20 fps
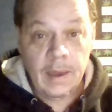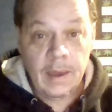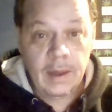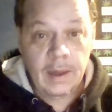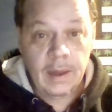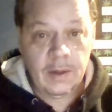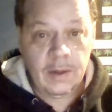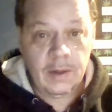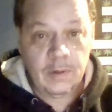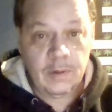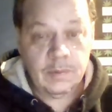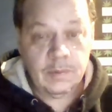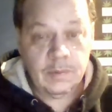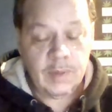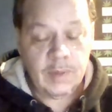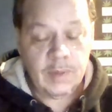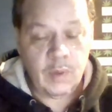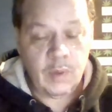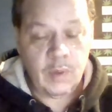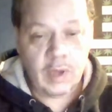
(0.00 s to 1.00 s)
Hello,
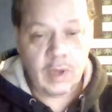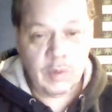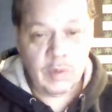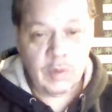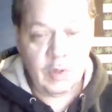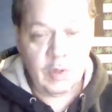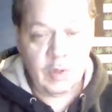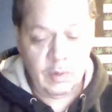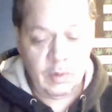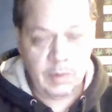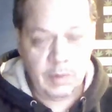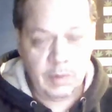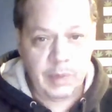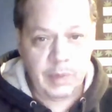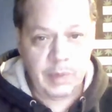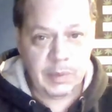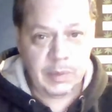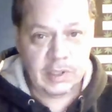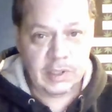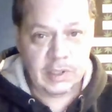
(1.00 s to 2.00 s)
and welcome to the
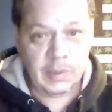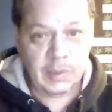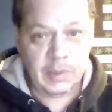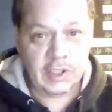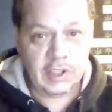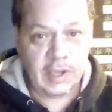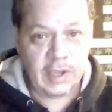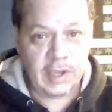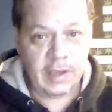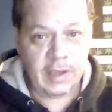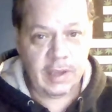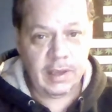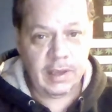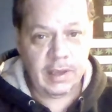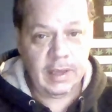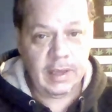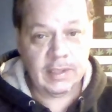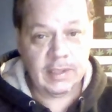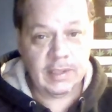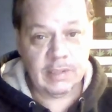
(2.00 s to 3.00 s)
People's Stimulus Check
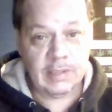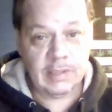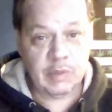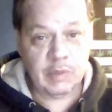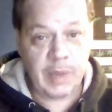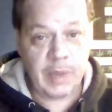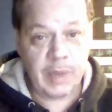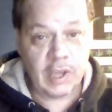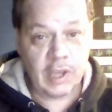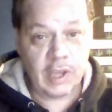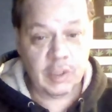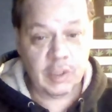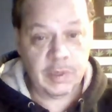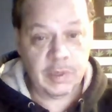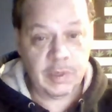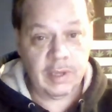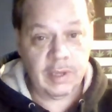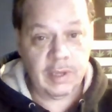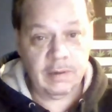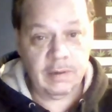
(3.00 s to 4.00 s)
and Stimulus Package
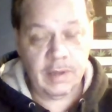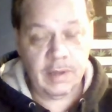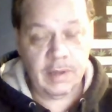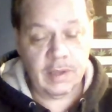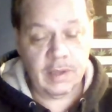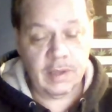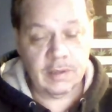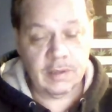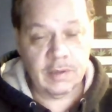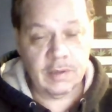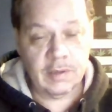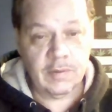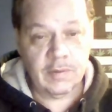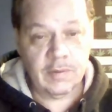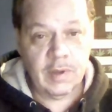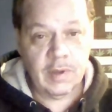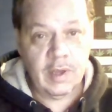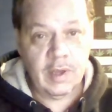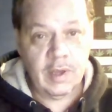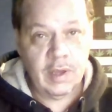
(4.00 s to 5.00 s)
Update as of
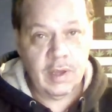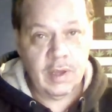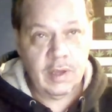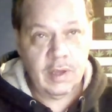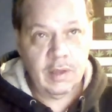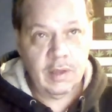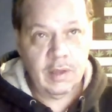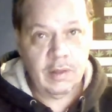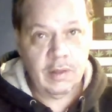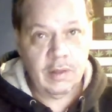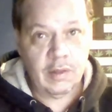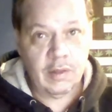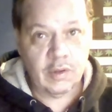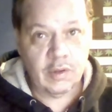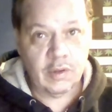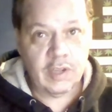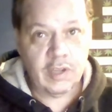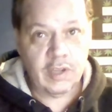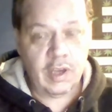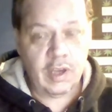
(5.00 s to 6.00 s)

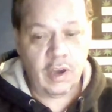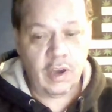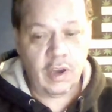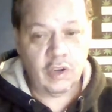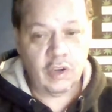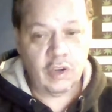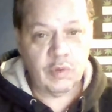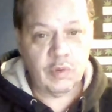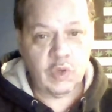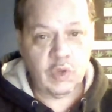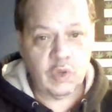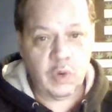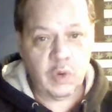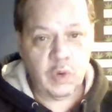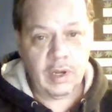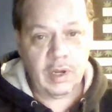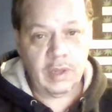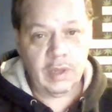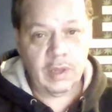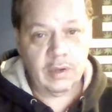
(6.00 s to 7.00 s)
Thursday, October
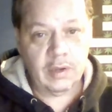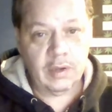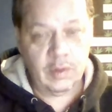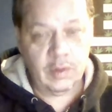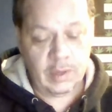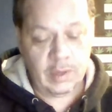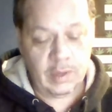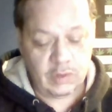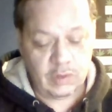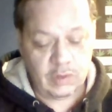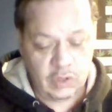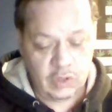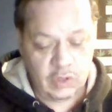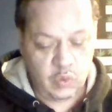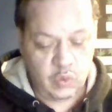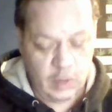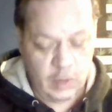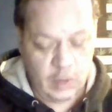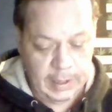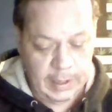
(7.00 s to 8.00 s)
29th,
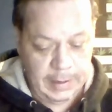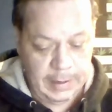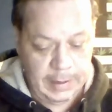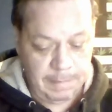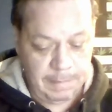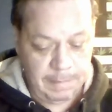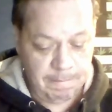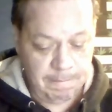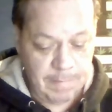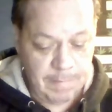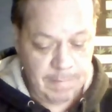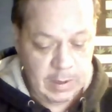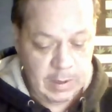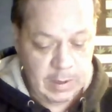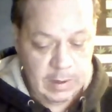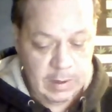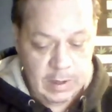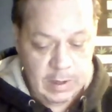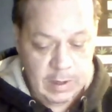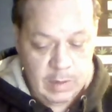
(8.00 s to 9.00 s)
2020.
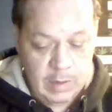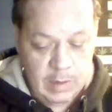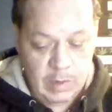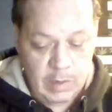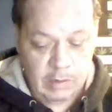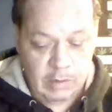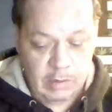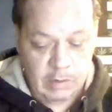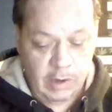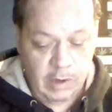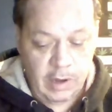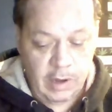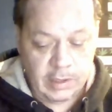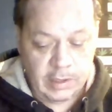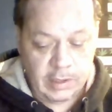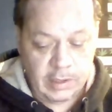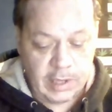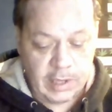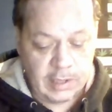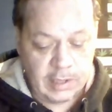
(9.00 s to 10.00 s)
Well, regarding the
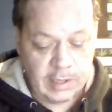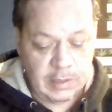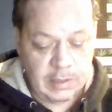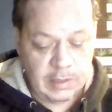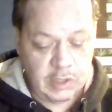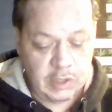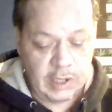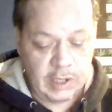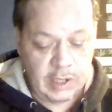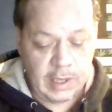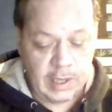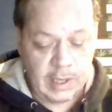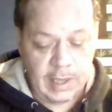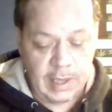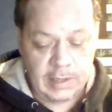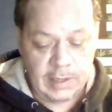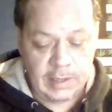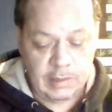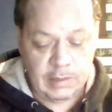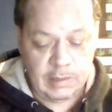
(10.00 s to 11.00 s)
second stimulus check
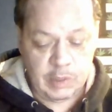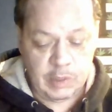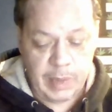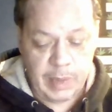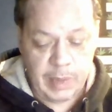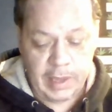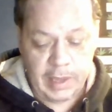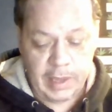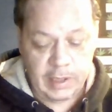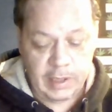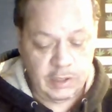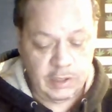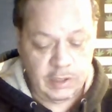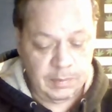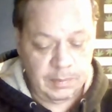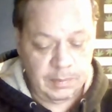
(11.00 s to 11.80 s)
and stimulus package,